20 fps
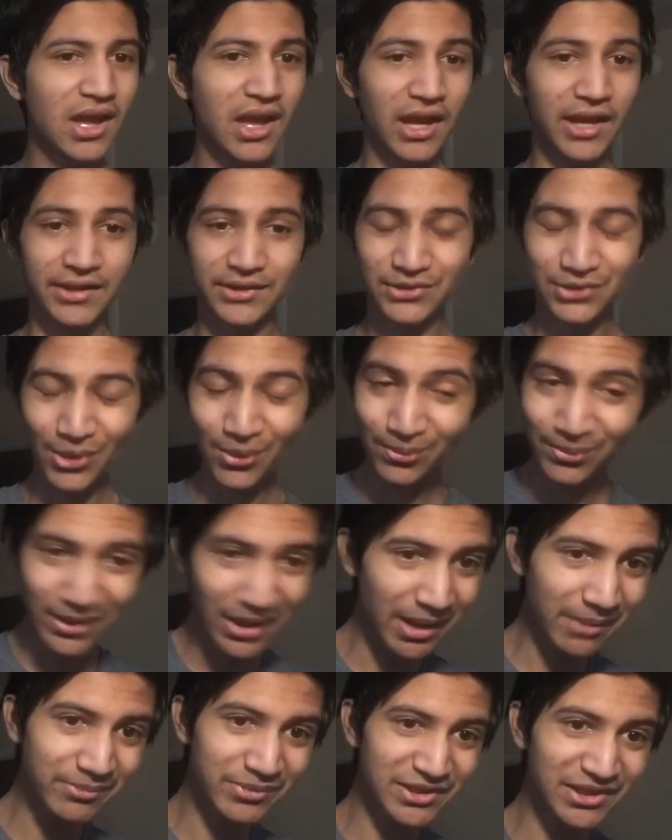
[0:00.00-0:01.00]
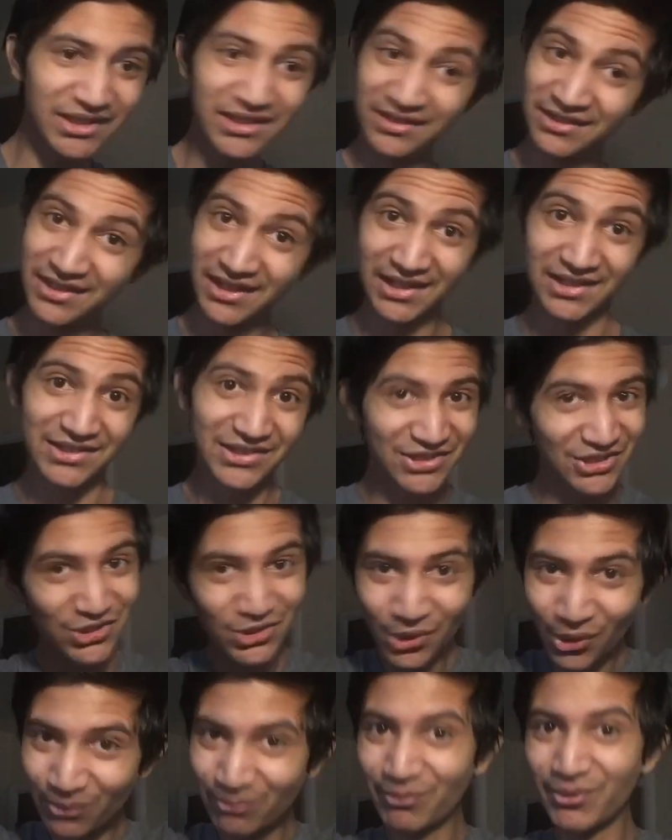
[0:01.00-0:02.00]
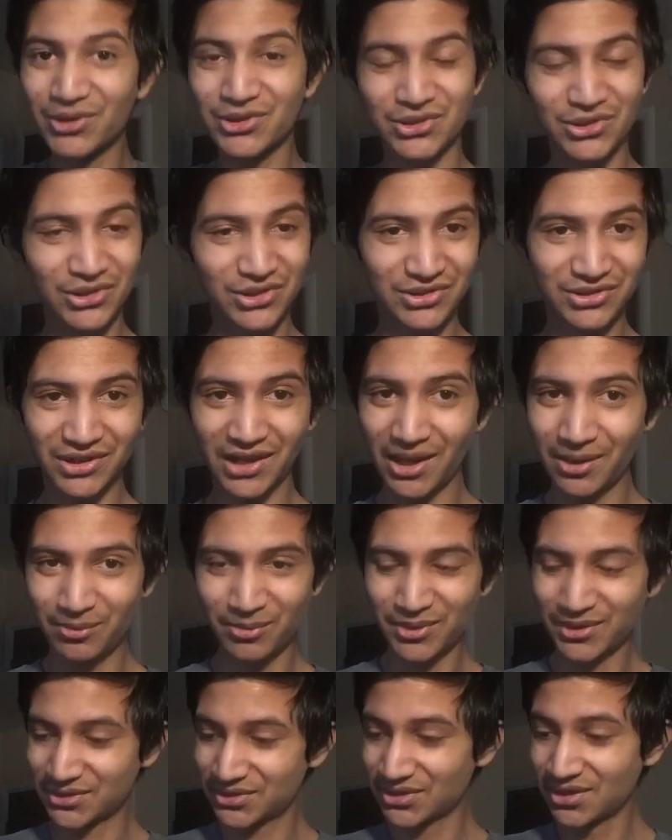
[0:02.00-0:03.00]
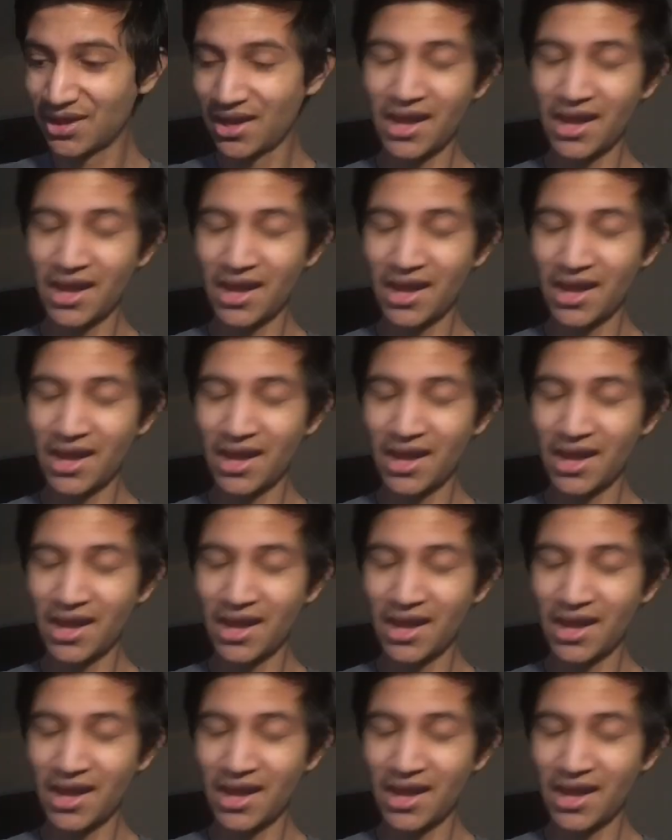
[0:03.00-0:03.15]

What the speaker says: and sometimes it gains so much subscribers.